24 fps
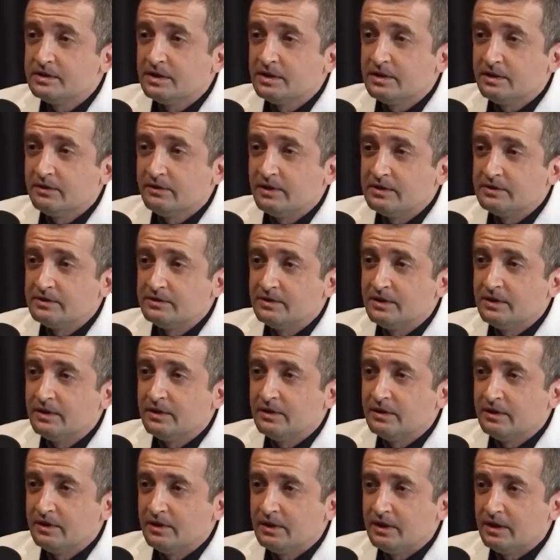Hitler hasn't done
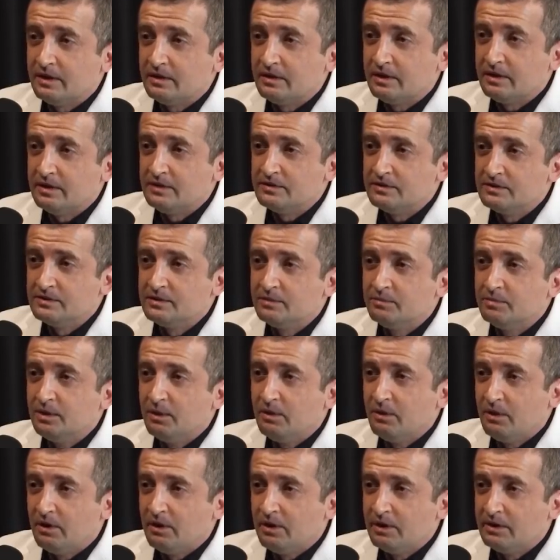anything yet, and he's just a
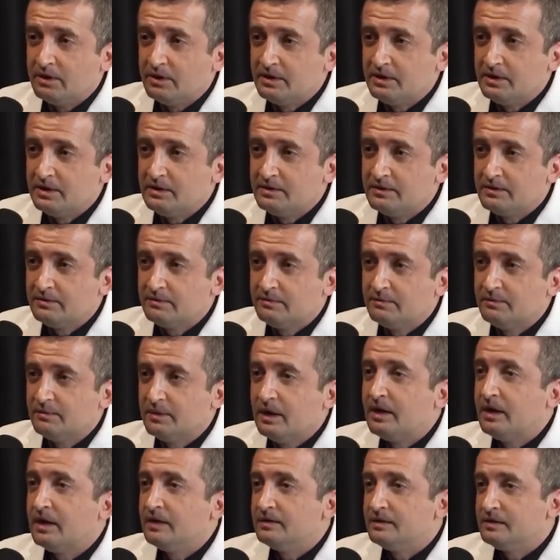blowhard, and he's
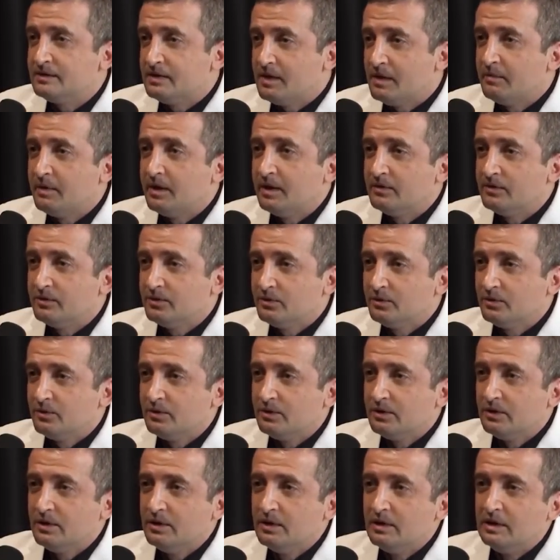an anti-Semite,
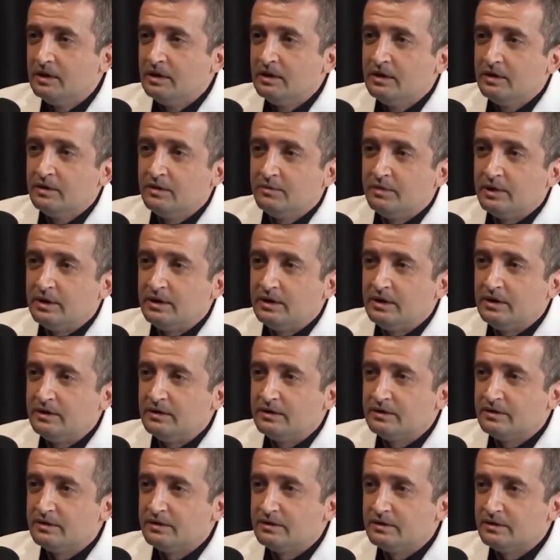sure, but
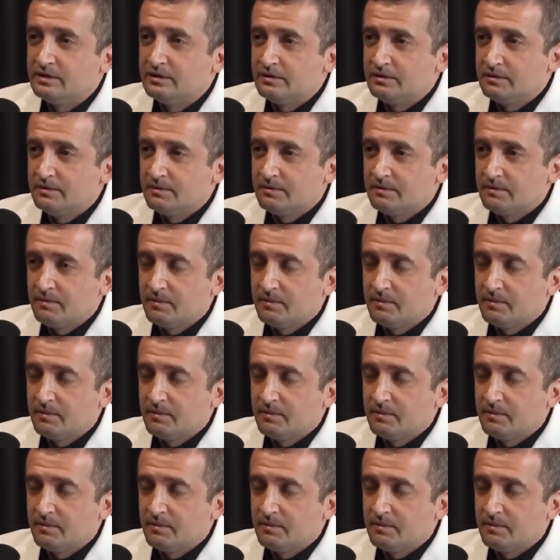he's... What about,